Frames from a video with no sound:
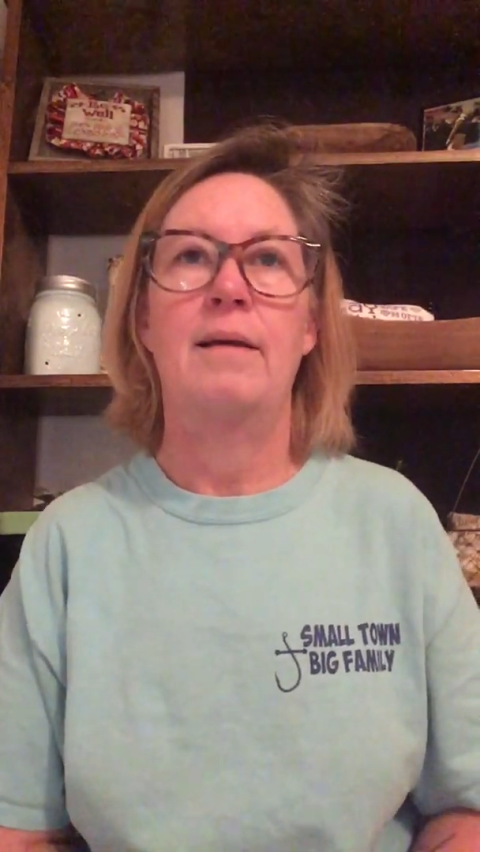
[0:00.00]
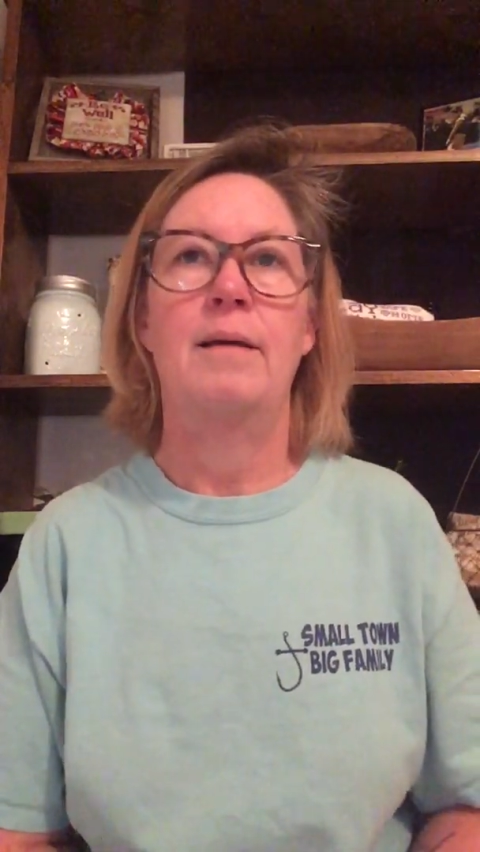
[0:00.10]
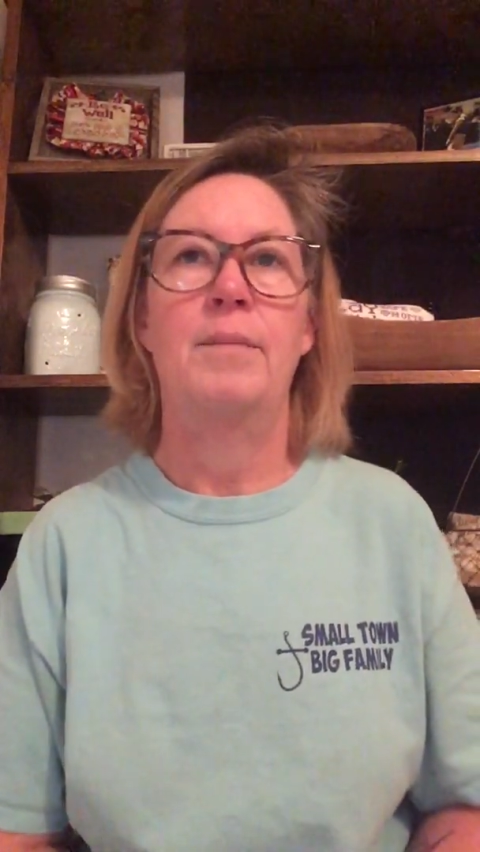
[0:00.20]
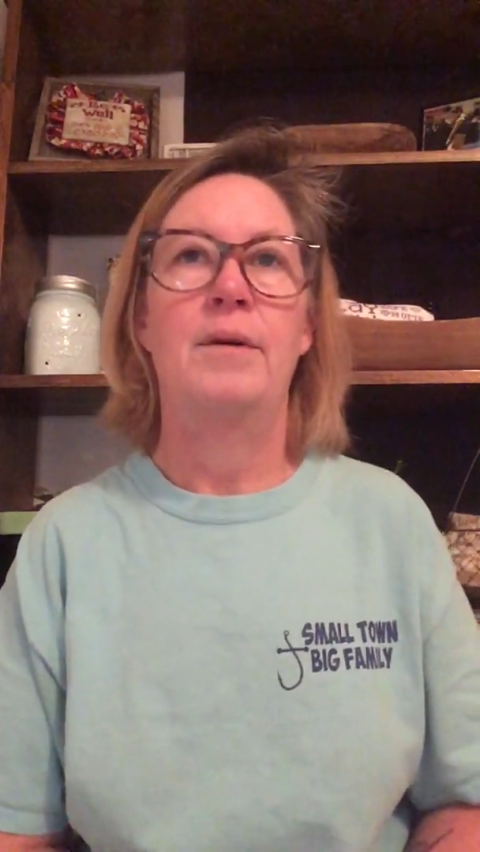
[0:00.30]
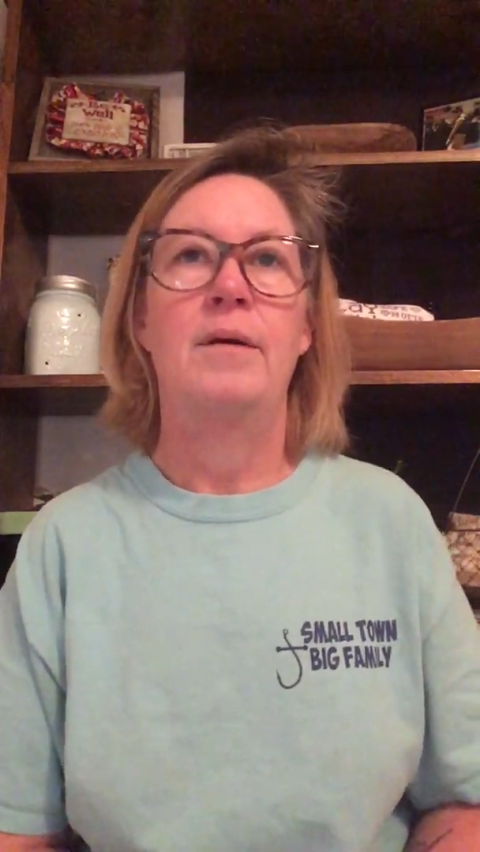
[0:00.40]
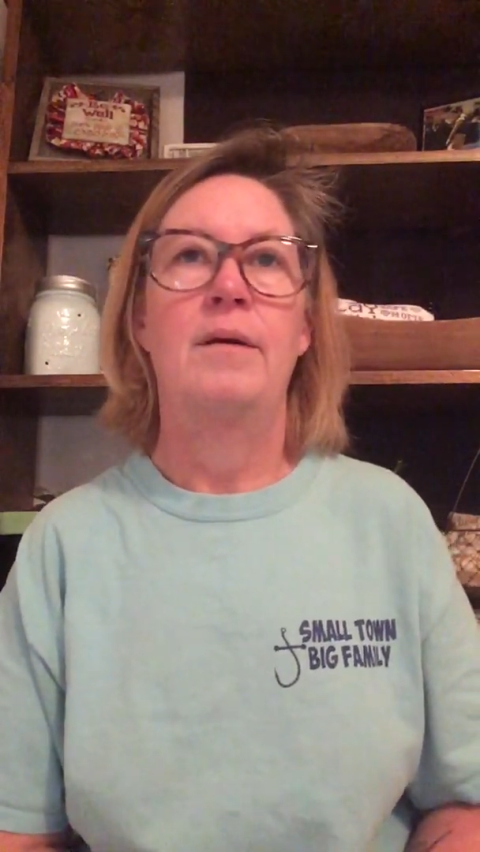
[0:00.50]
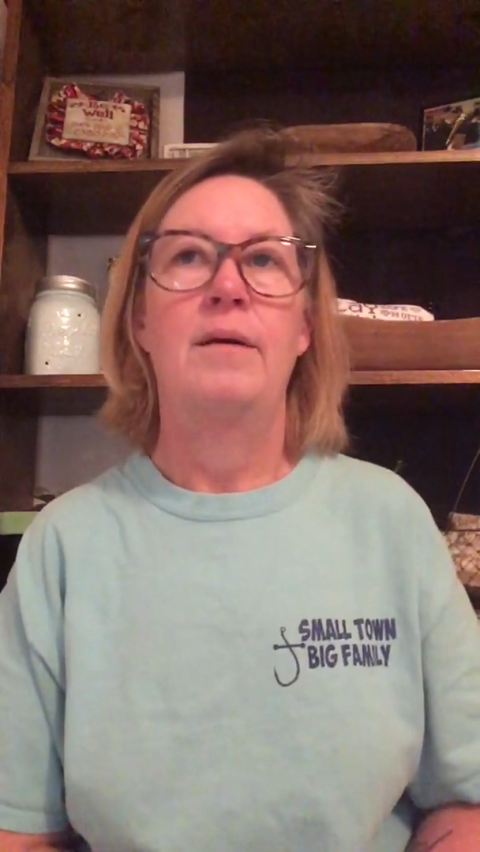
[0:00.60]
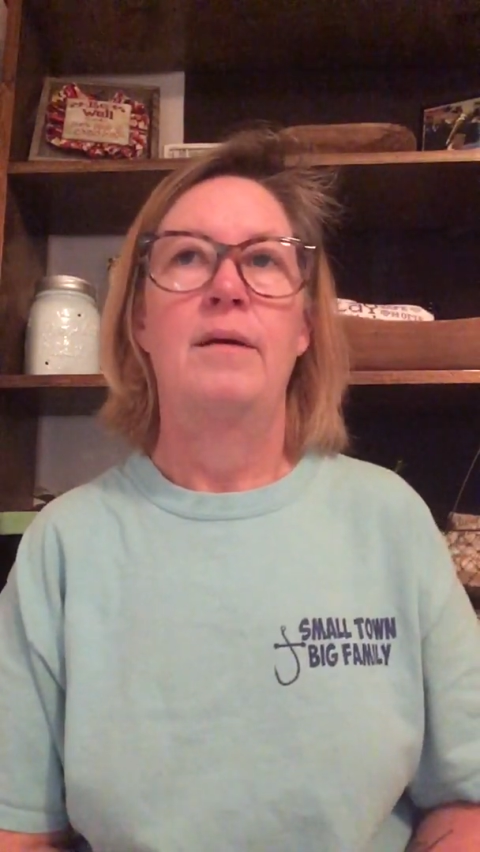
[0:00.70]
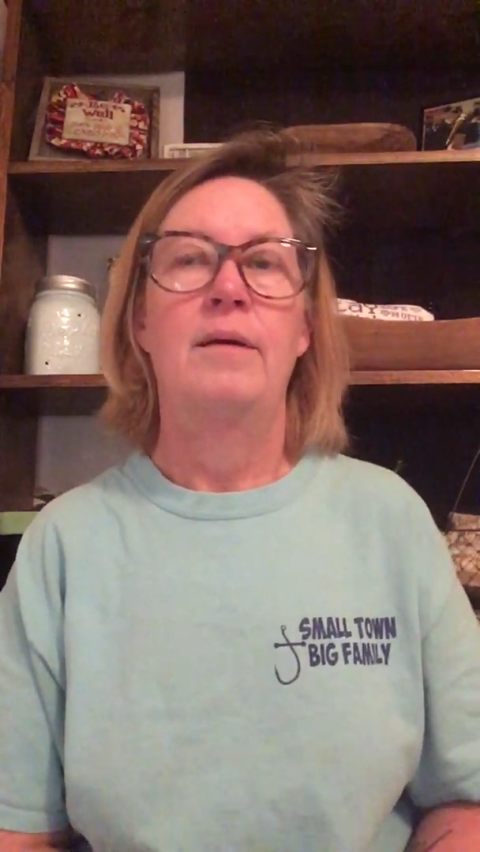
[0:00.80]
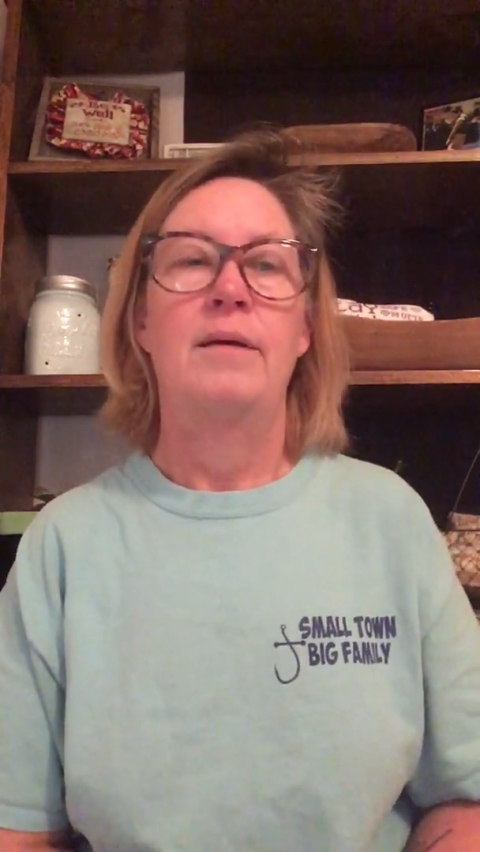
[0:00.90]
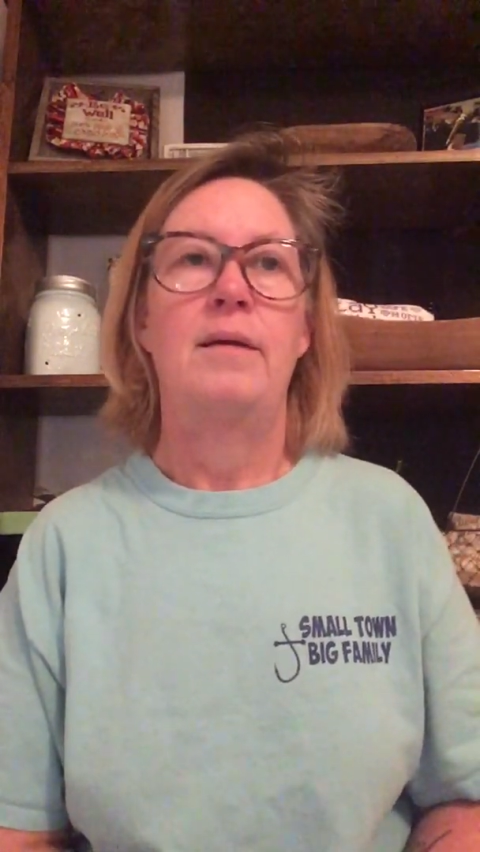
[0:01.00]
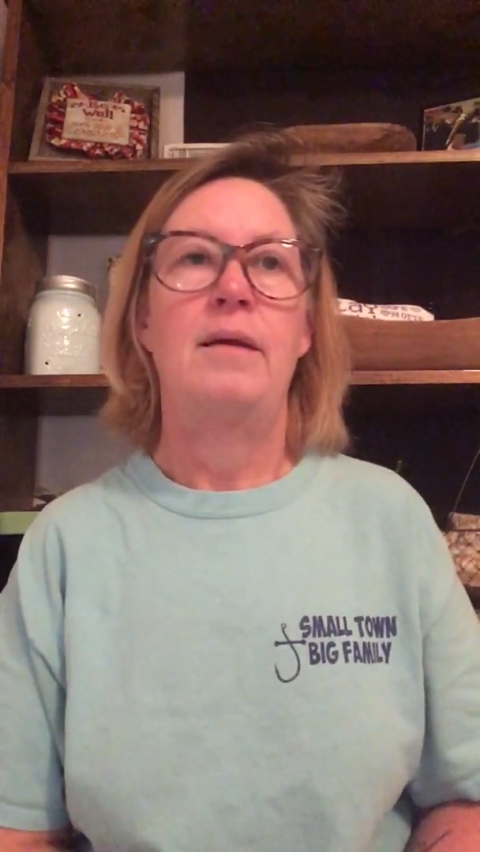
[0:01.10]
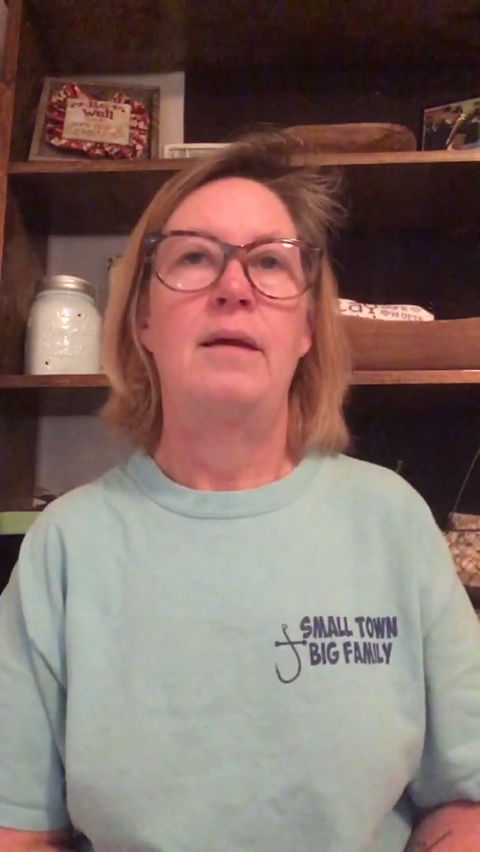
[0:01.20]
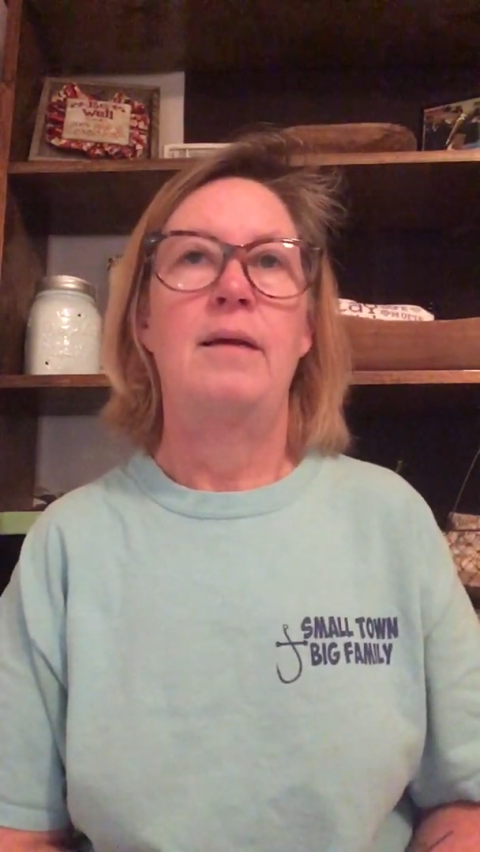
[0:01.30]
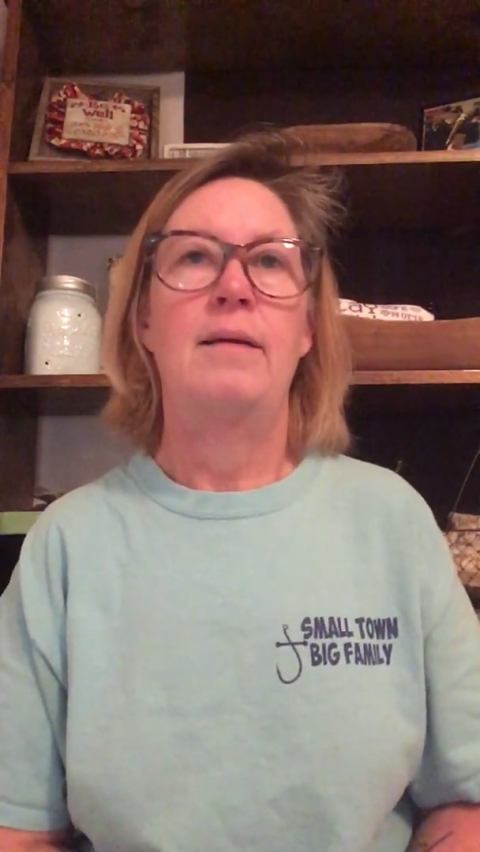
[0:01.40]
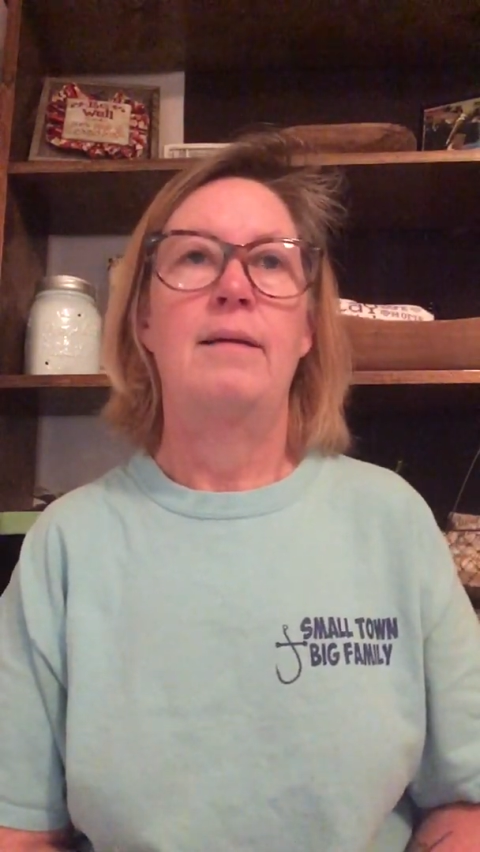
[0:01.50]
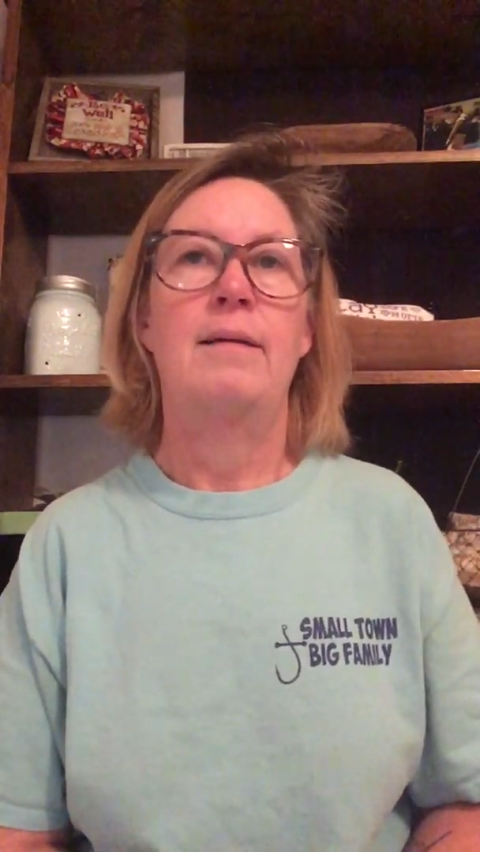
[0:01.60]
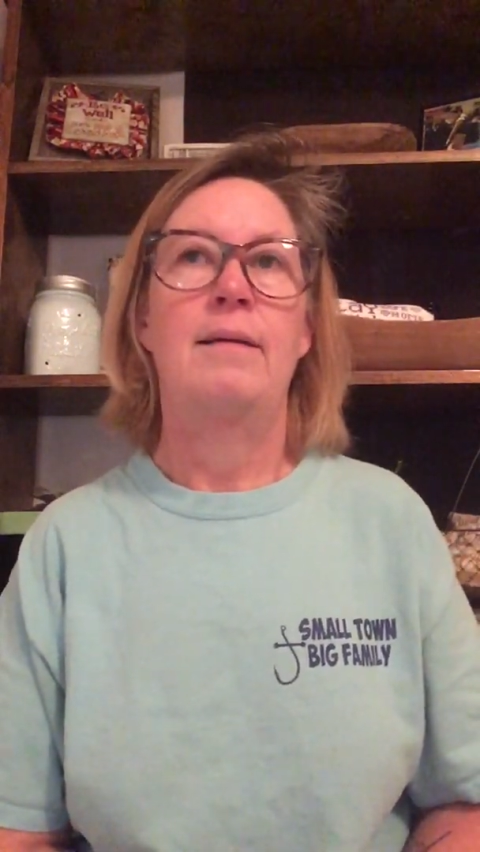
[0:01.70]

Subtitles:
up yet.